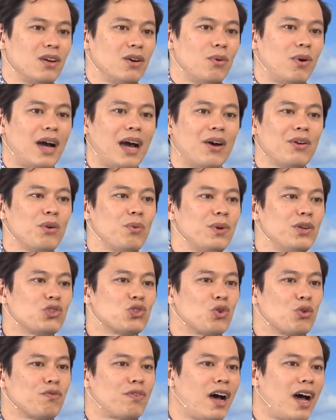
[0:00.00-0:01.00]
Well, how did we
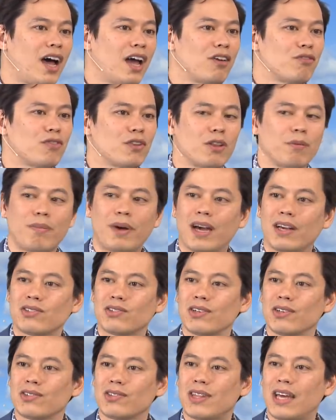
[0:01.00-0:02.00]
survive for the past
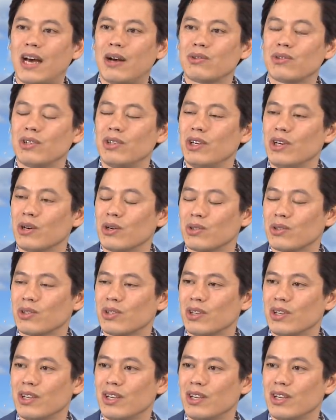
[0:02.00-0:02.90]
6,000 years?